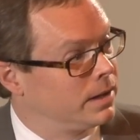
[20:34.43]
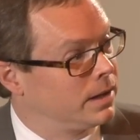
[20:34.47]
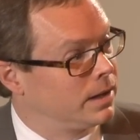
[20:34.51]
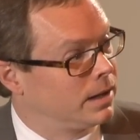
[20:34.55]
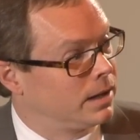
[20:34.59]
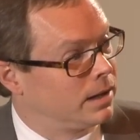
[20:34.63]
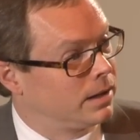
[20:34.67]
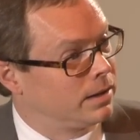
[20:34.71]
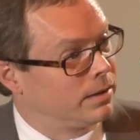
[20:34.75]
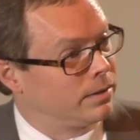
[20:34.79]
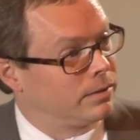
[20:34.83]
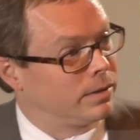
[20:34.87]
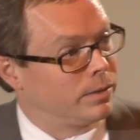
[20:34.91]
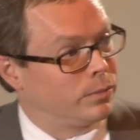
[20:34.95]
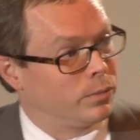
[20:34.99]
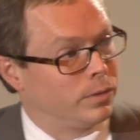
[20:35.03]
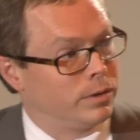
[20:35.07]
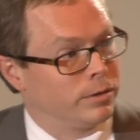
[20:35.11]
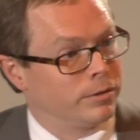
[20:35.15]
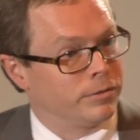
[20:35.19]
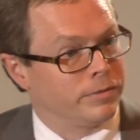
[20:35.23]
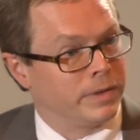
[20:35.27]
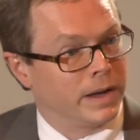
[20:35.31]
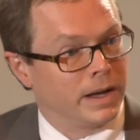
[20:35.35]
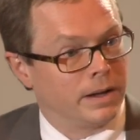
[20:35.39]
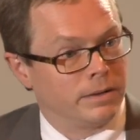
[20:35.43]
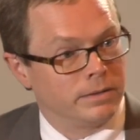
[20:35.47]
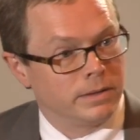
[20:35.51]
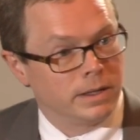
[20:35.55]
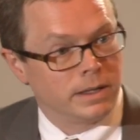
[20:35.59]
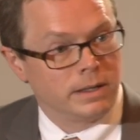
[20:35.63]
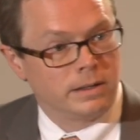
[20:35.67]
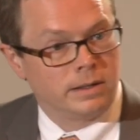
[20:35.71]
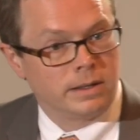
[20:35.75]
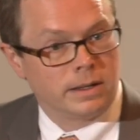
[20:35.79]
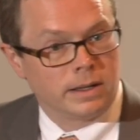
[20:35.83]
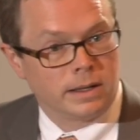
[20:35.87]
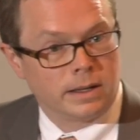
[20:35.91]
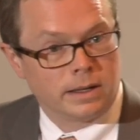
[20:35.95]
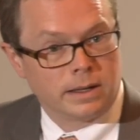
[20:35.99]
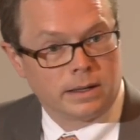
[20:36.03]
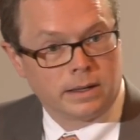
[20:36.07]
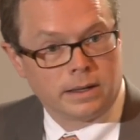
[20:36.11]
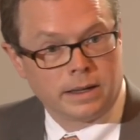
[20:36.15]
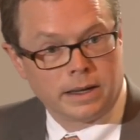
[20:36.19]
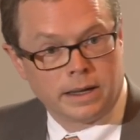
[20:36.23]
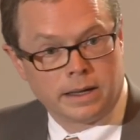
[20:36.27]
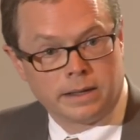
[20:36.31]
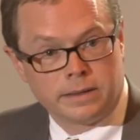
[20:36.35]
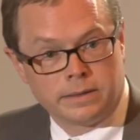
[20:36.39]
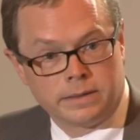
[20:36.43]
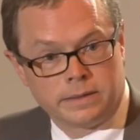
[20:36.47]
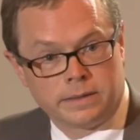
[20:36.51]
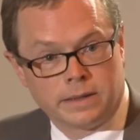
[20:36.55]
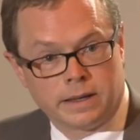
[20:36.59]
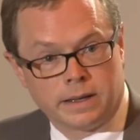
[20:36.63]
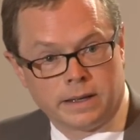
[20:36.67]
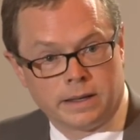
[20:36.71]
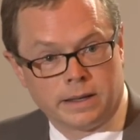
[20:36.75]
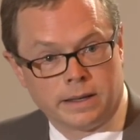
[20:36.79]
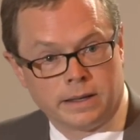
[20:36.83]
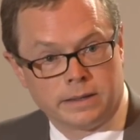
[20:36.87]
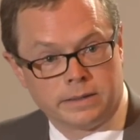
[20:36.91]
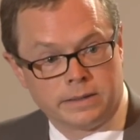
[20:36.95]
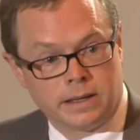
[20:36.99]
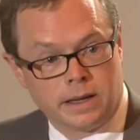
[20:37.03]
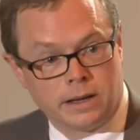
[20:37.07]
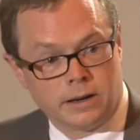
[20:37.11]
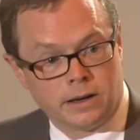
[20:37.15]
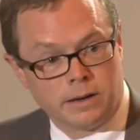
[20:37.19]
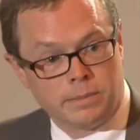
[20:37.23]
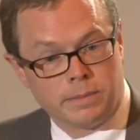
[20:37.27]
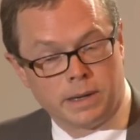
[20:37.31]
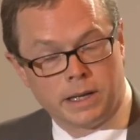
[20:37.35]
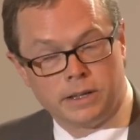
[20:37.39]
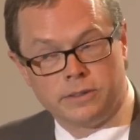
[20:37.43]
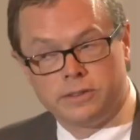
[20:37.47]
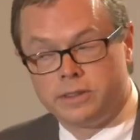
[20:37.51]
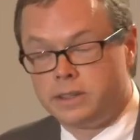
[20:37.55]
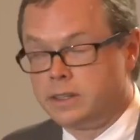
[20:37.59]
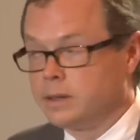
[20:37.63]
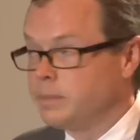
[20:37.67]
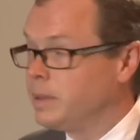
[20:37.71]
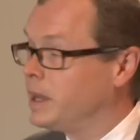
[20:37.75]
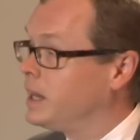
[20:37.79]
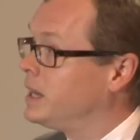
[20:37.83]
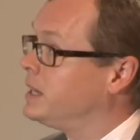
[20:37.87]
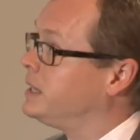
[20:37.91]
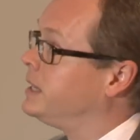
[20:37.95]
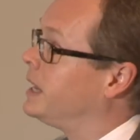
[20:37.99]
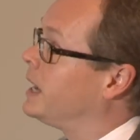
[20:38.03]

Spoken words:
and we were founded, as Gary mentioned, about a